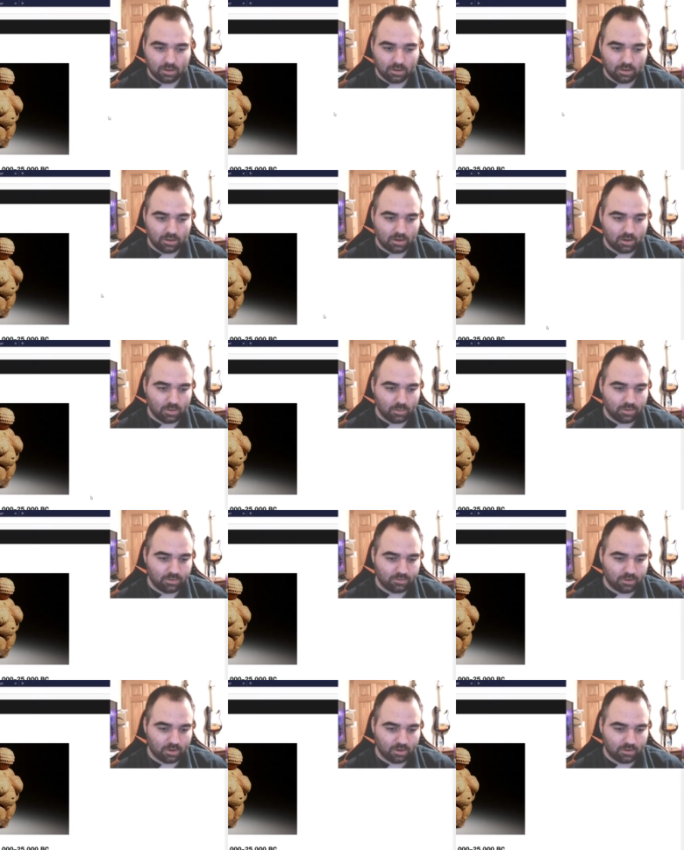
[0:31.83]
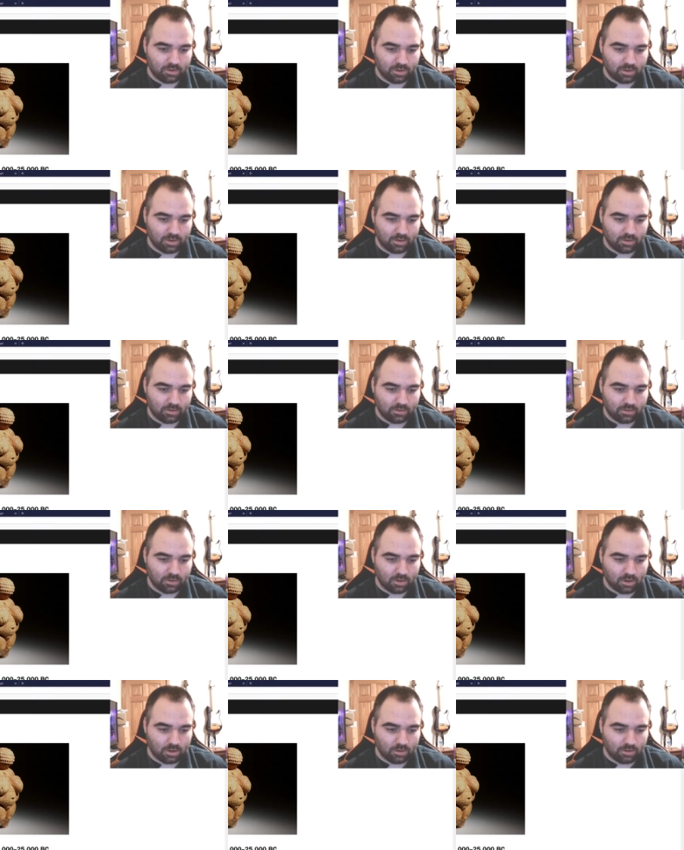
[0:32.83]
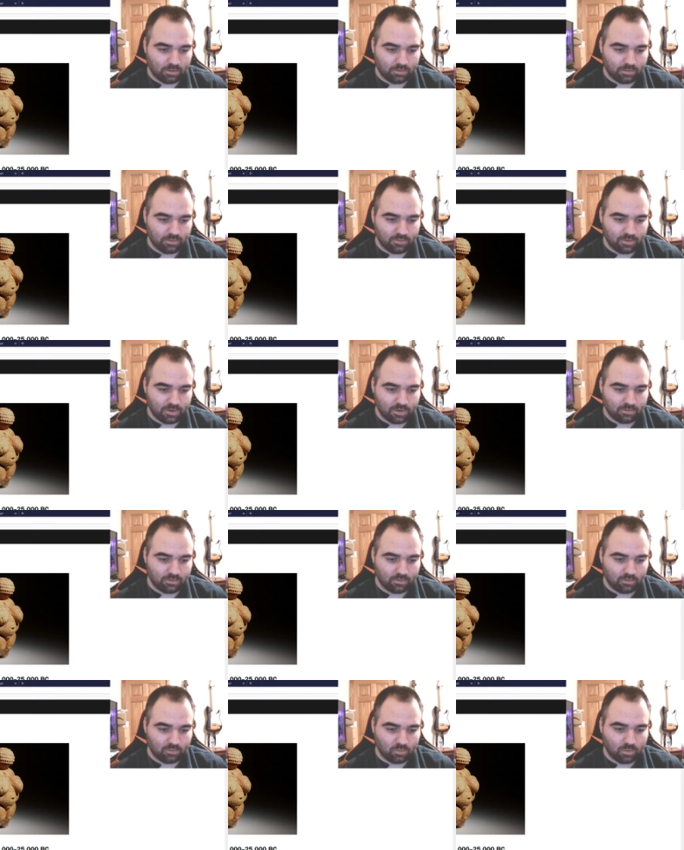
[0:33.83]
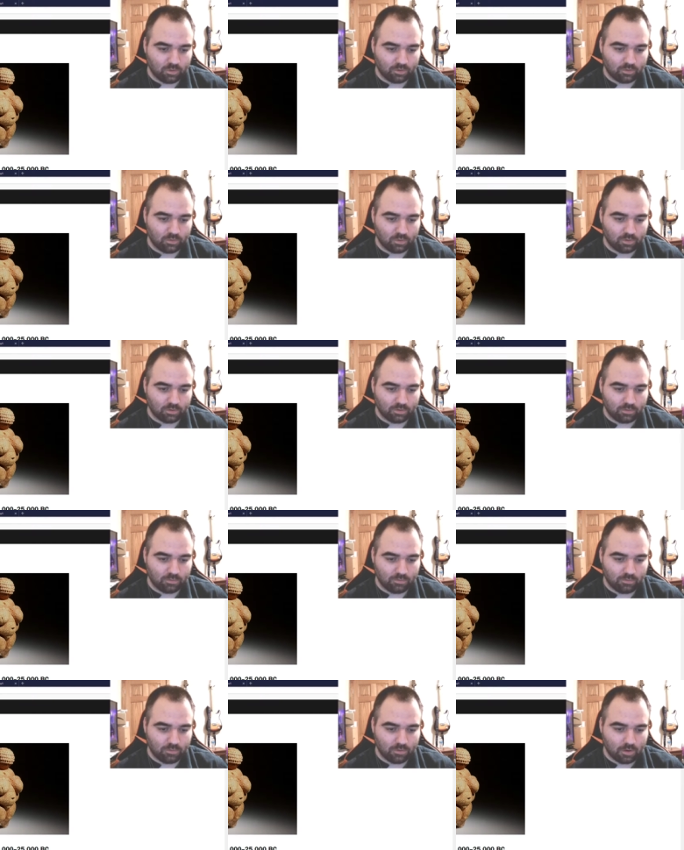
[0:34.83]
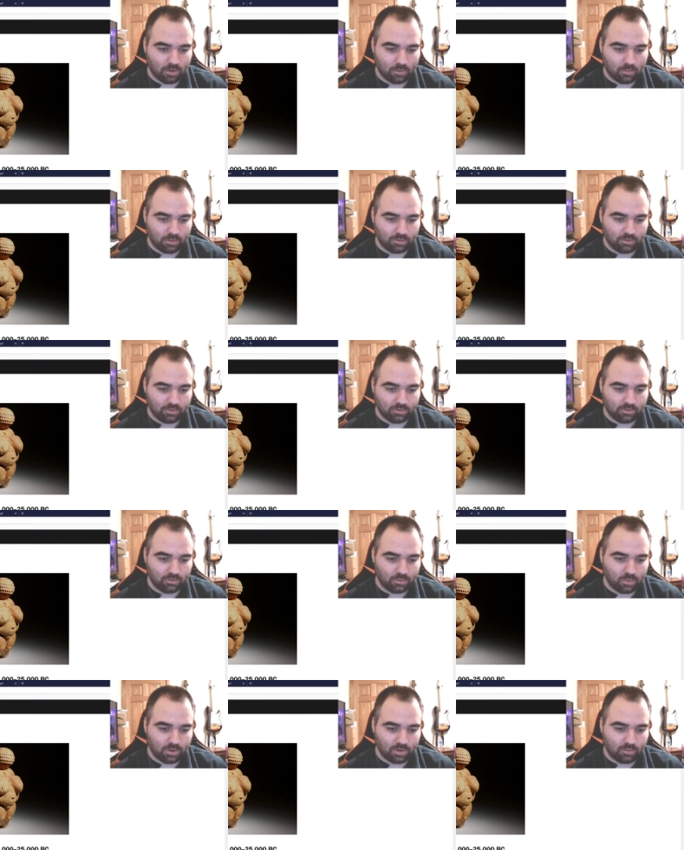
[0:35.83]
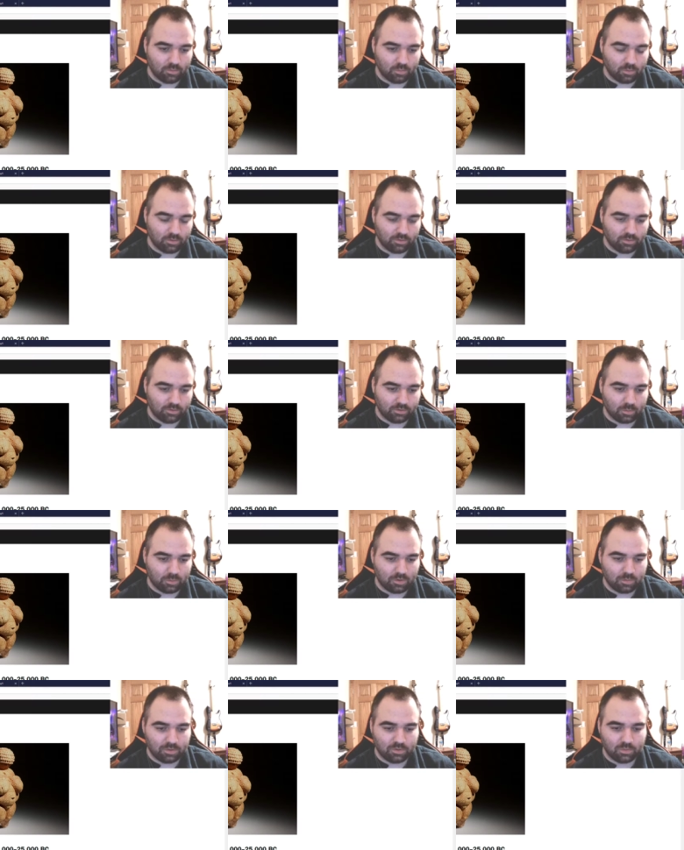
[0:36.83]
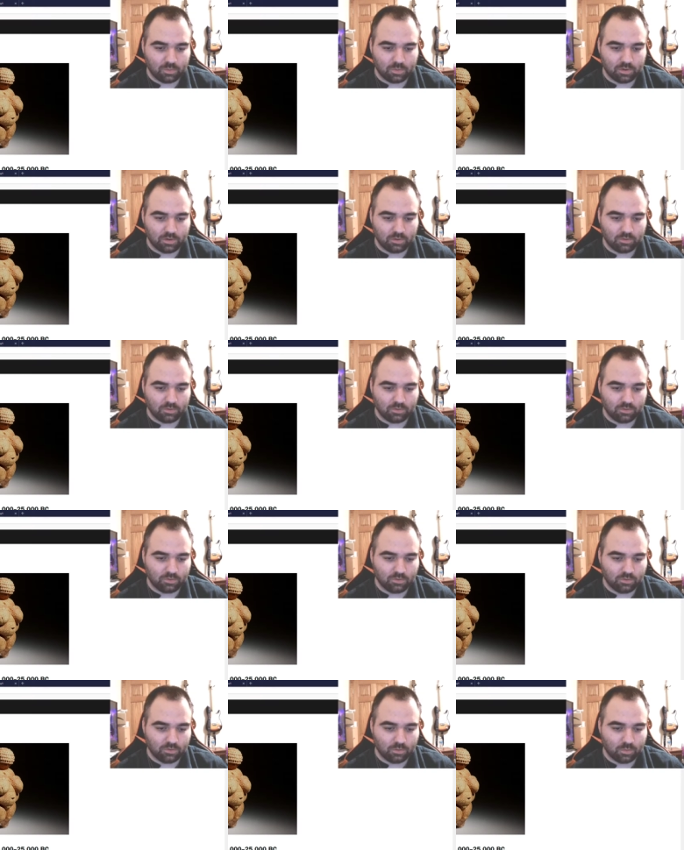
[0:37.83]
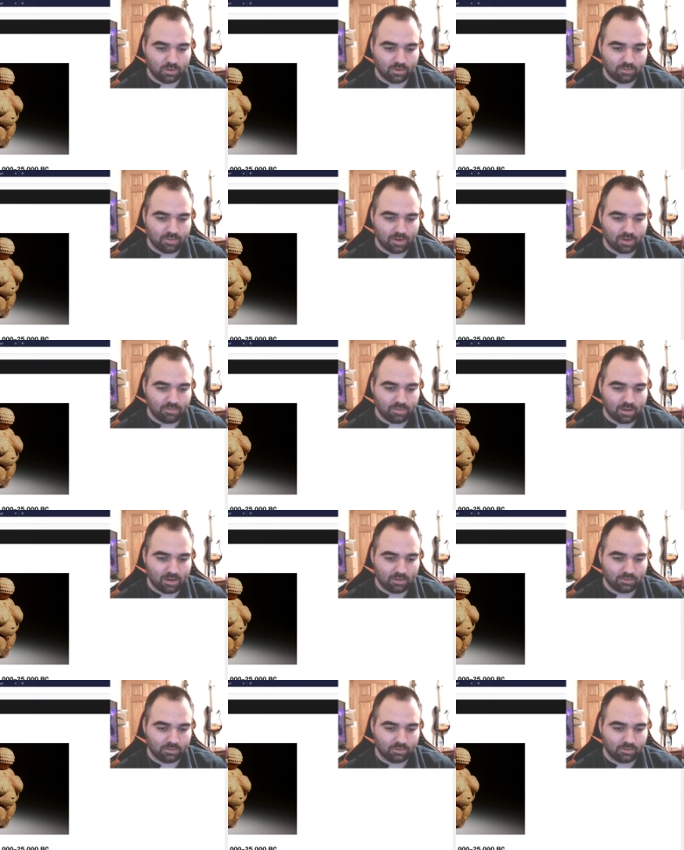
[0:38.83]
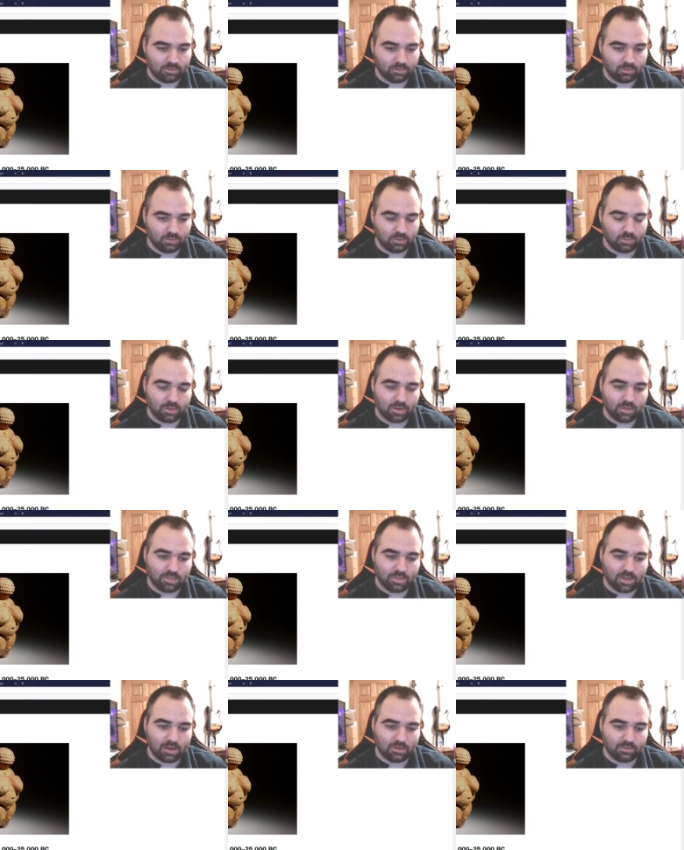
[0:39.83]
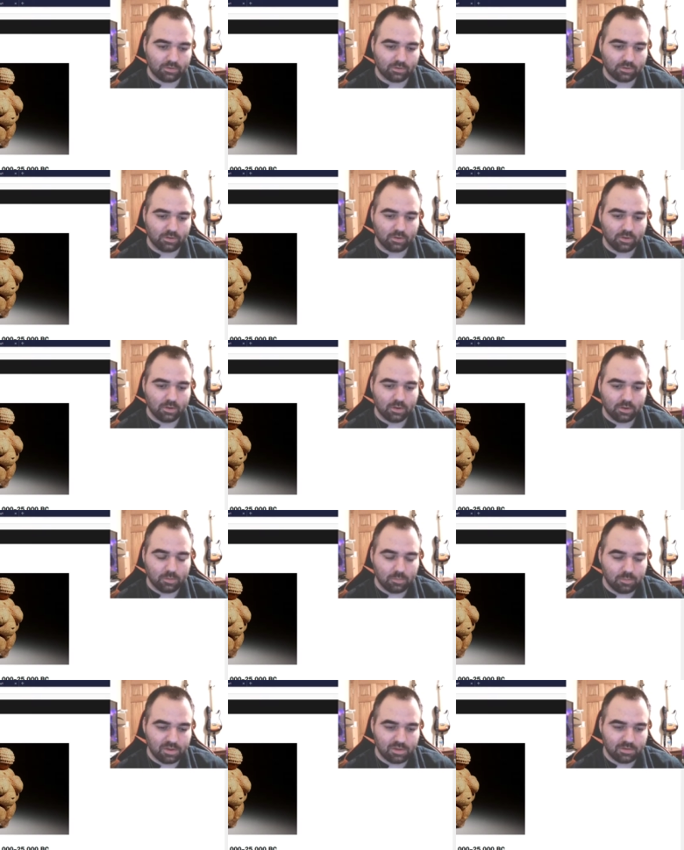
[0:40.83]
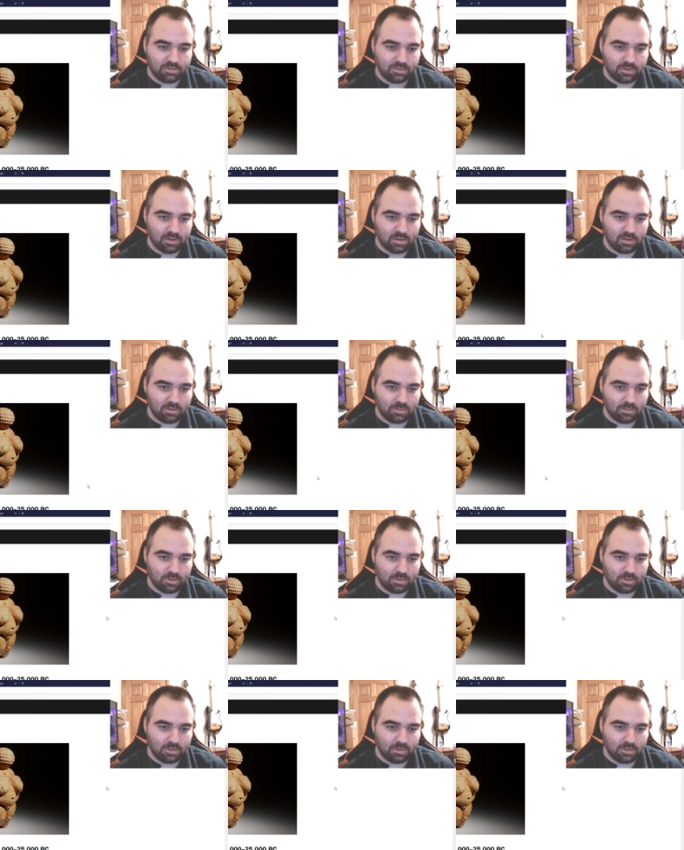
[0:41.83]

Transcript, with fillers: Here we start in the Venus of Willendorf, which is somewhere between 25,000 to 28,000 BC.